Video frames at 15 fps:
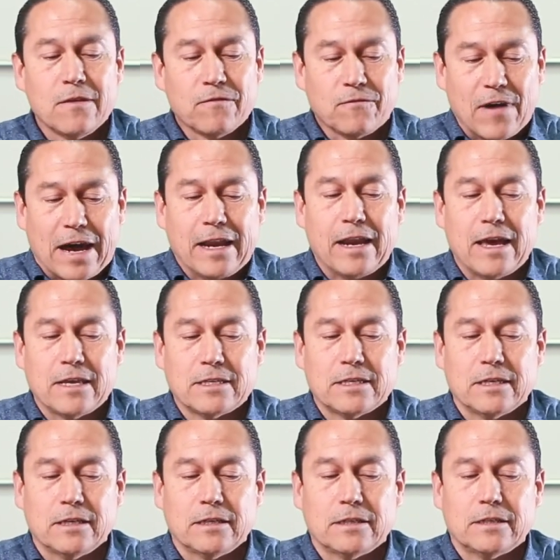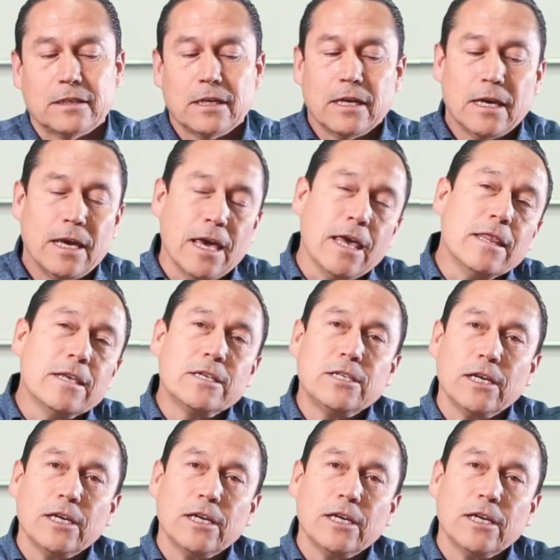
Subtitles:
finances, in the